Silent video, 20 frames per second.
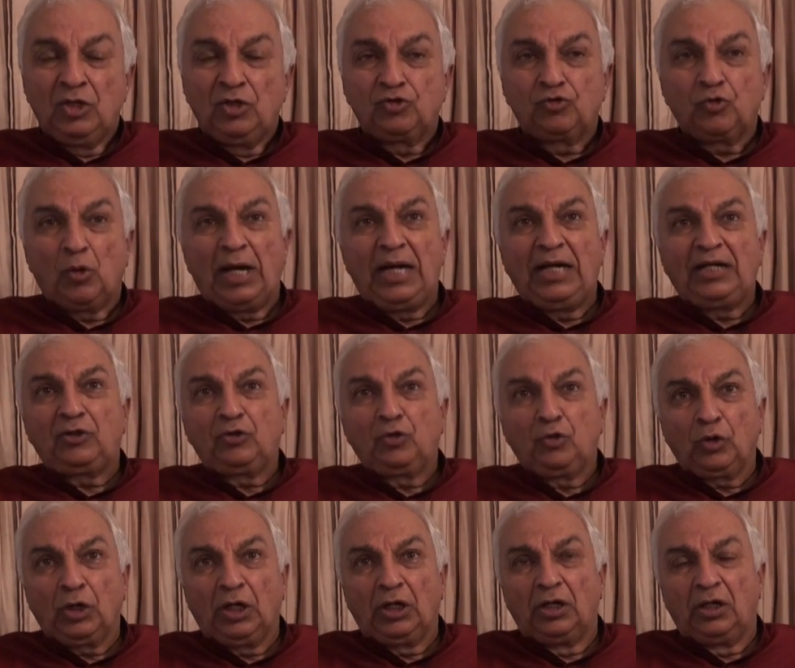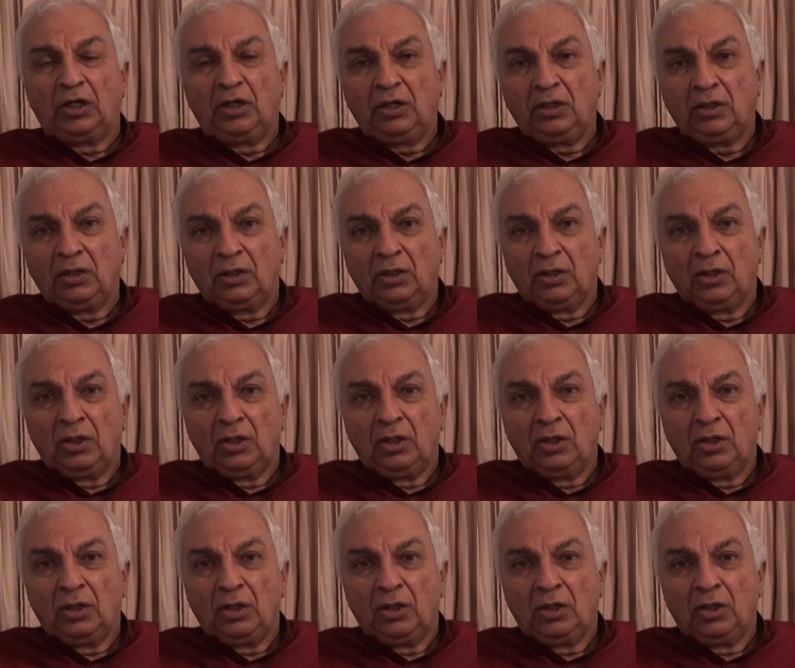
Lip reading: So I took her